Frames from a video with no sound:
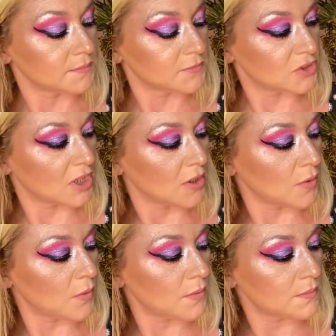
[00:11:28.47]

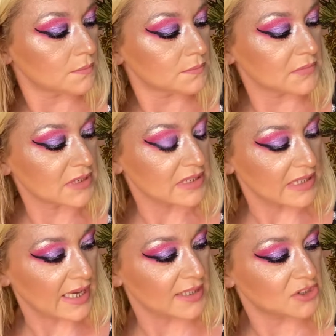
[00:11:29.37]
So it's
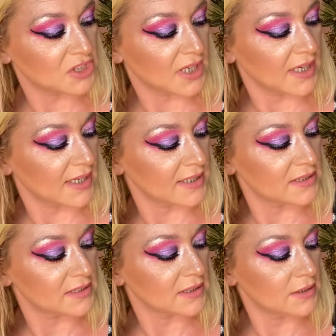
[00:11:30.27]
9
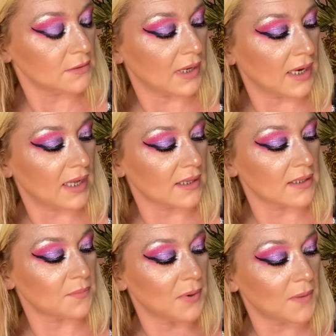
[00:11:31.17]
shades. Ooh, I like
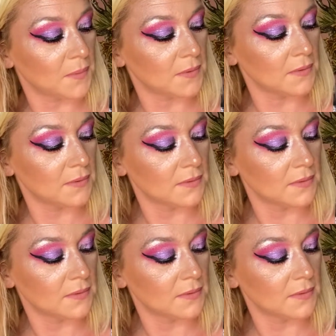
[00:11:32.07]
this purple.